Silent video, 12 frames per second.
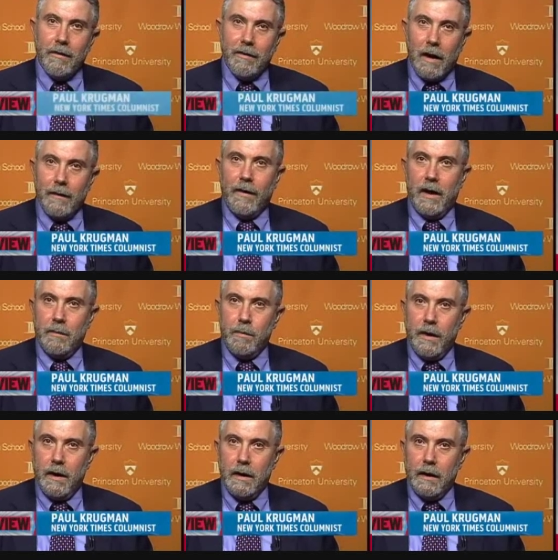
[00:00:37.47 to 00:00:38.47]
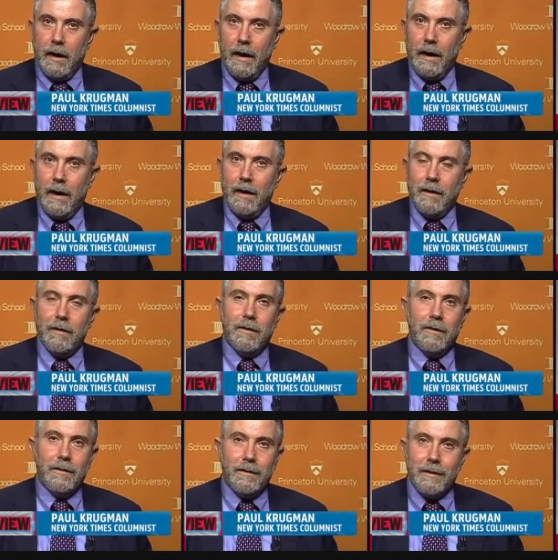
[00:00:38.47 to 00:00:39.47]
is not that big,
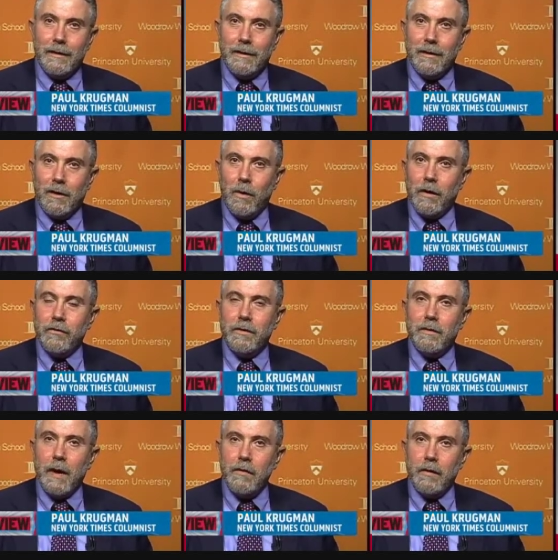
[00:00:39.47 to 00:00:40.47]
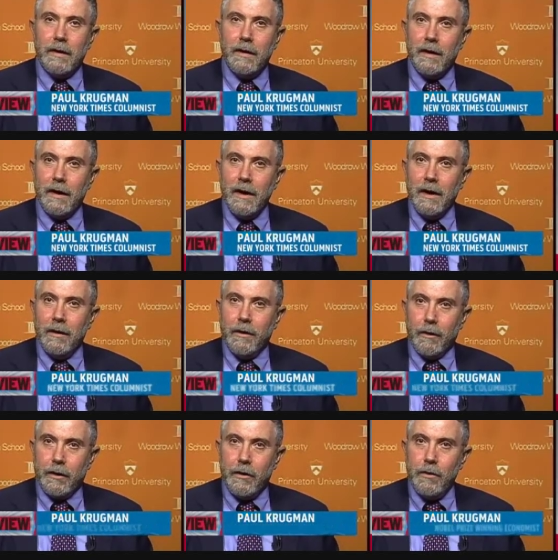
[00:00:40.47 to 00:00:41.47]
and the question, basically,
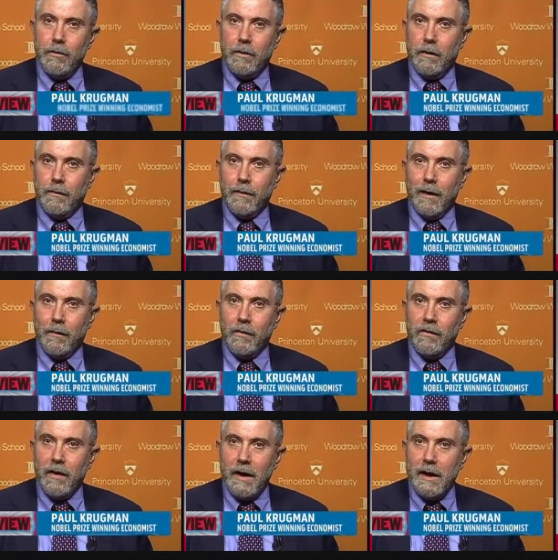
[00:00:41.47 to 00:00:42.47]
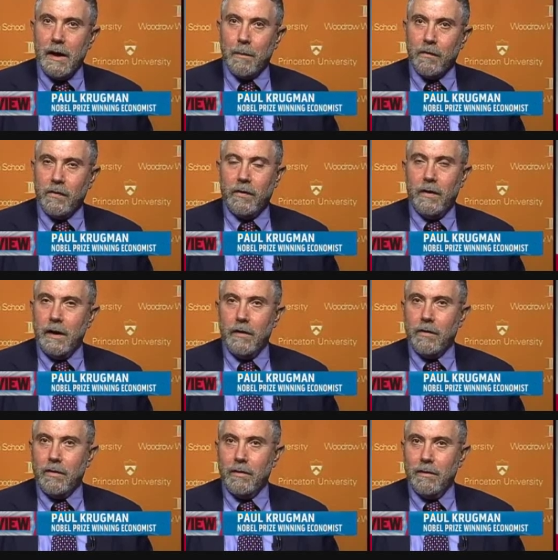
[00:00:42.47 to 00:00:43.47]
they're accused of setting up
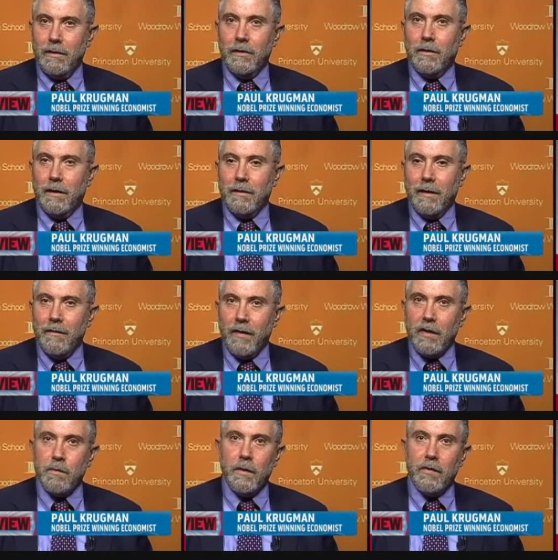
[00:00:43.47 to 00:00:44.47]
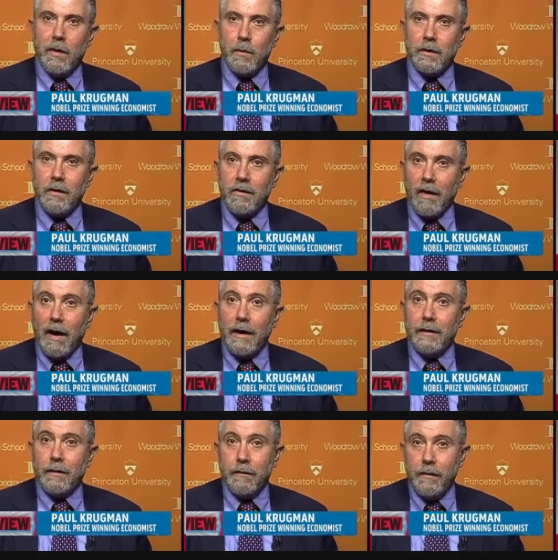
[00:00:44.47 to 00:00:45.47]
things, you know, investments that were
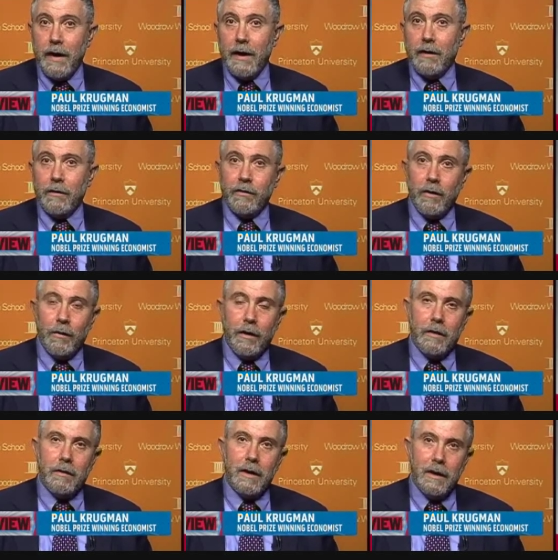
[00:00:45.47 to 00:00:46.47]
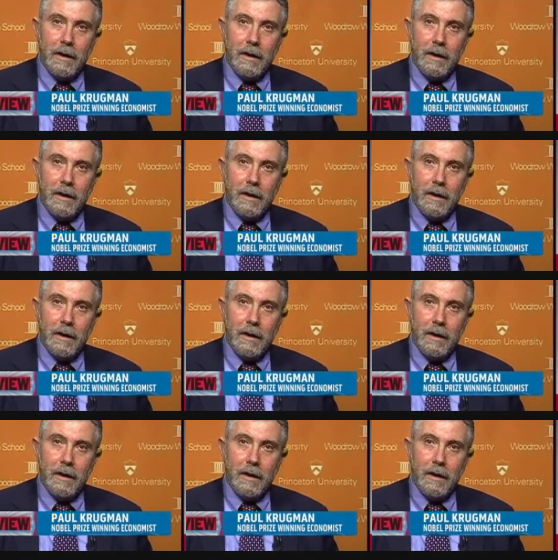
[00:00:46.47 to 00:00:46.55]
designed to fail so that